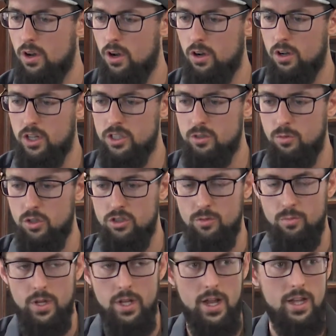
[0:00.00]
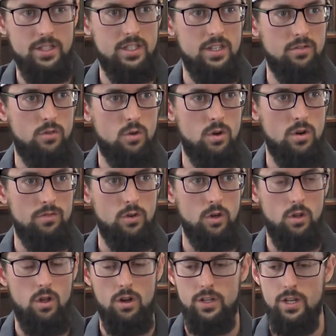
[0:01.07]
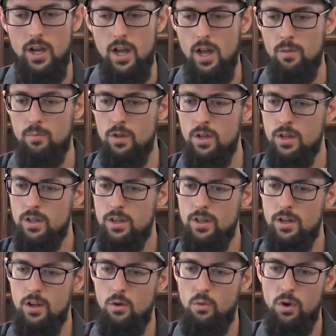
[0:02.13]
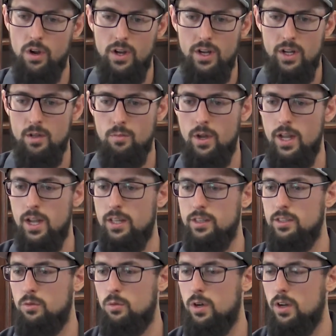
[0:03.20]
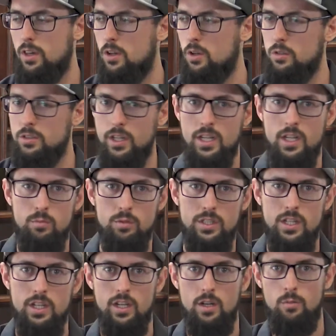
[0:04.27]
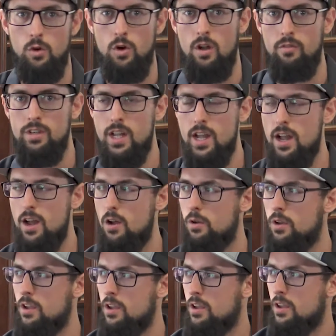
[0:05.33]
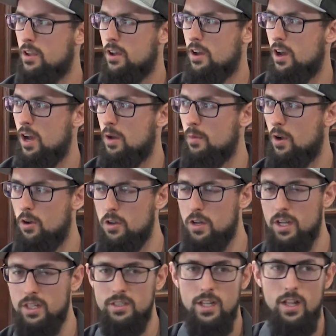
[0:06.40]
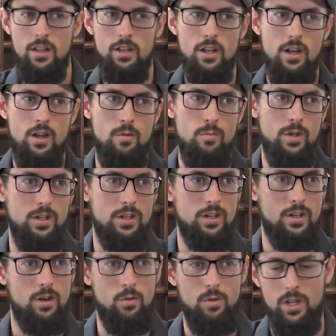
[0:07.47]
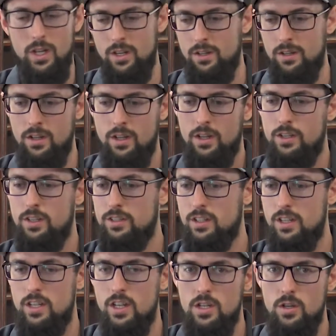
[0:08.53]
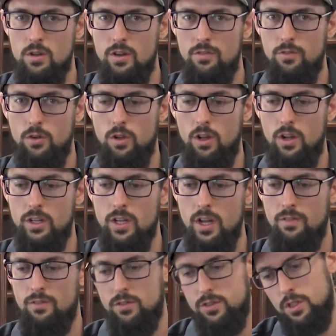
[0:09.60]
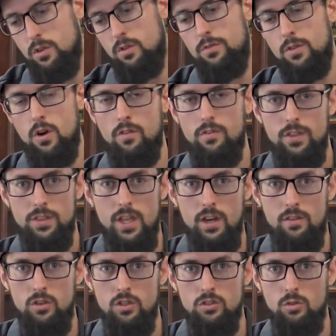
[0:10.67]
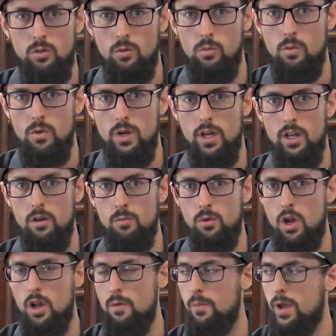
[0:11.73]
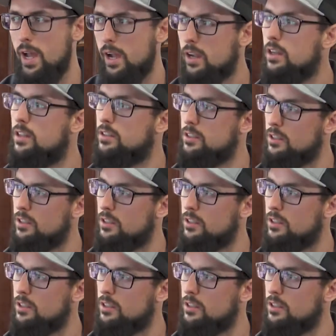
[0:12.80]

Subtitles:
Our customers have been asking for them for a long time. You know, where can I get my hands on one of those? I keep seeing them around town. Are you guys selling them? And, you know, we had discontinued them for a long time. So for our 5th anniversary, we went ahead and brought them back.